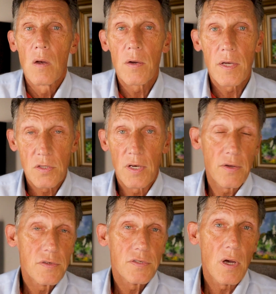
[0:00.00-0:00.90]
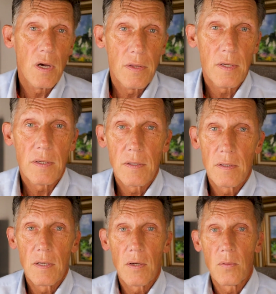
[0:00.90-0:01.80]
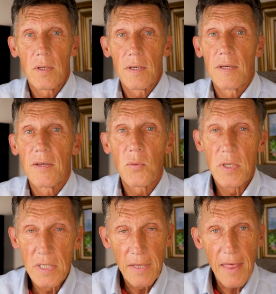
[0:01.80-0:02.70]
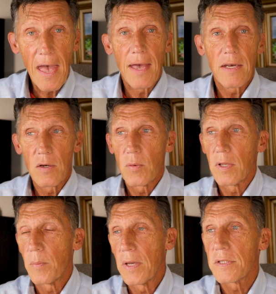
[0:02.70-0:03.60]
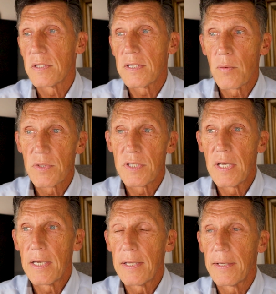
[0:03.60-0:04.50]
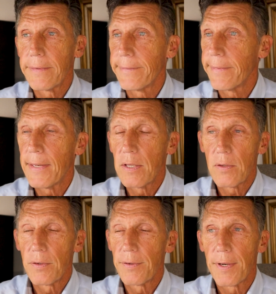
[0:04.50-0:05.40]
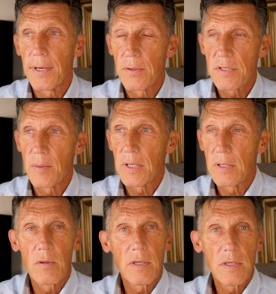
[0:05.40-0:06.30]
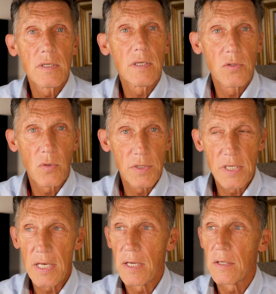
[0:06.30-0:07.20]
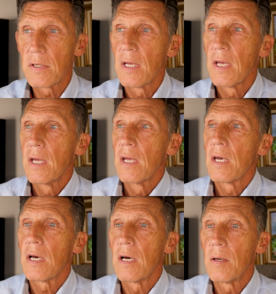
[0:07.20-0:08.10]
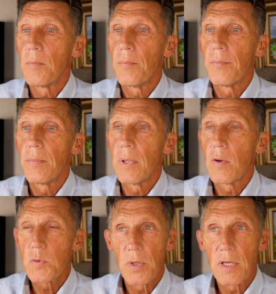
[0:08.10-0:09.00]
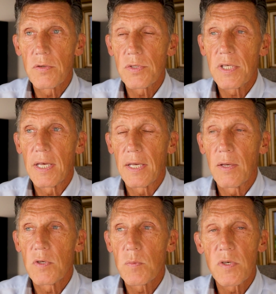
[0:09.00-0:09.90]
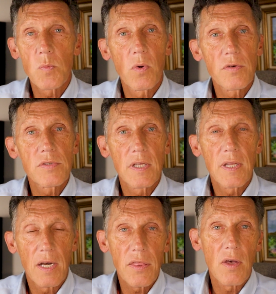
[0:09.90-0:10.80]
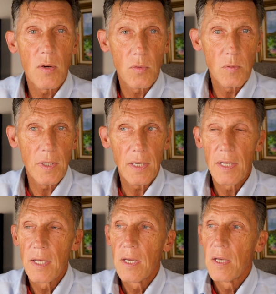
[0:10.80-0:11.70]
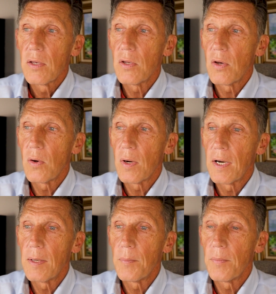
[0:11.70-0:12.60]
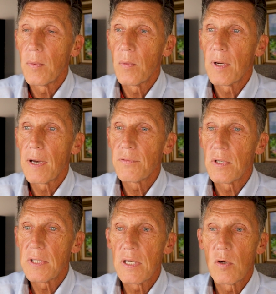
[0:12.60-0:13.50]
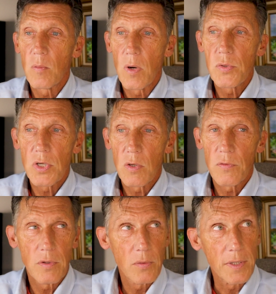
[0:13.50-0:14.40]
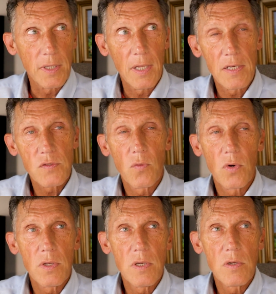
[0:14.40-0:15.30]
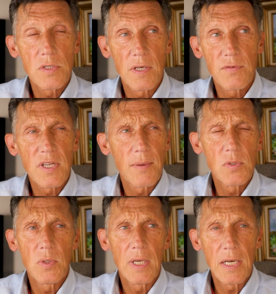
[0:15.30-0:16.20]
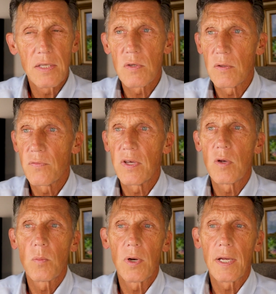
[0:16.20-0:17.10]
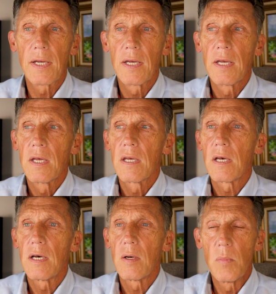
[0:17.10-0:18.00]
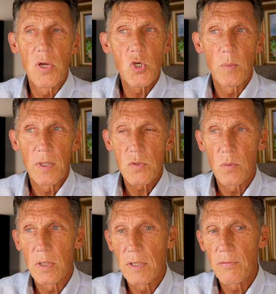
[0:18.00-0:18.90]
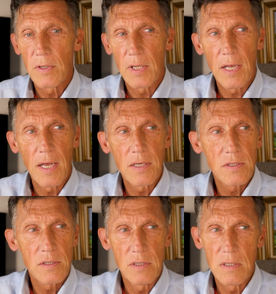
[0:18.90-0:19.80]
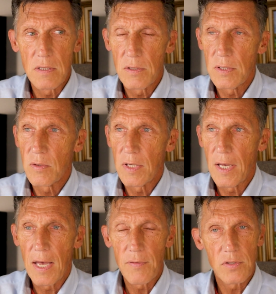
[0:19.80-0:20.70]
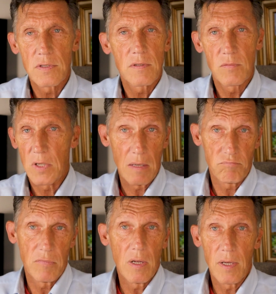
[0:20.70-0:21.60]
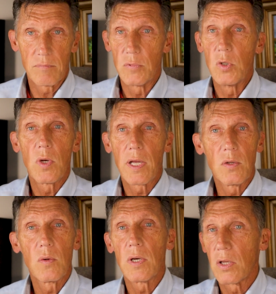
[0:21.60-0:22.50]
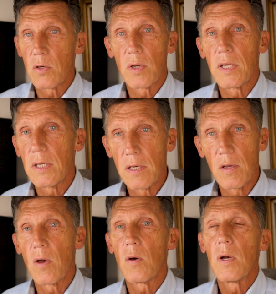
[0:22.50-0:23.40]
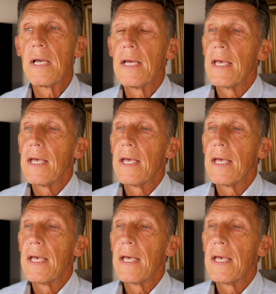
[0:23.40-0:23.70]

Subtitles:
Okay, so now you saw that how we did that on a regular basis. That was day 8 or 9 or something, nearly towards the end. It was pretty interesting. It was much more interesting than I thought it would be. I've done Keto Mojo for the last 4 years. I've stopped doing any sort of finger prick measurements really for the last year and a half. Just I knew what I knew. I learned what I needed to know.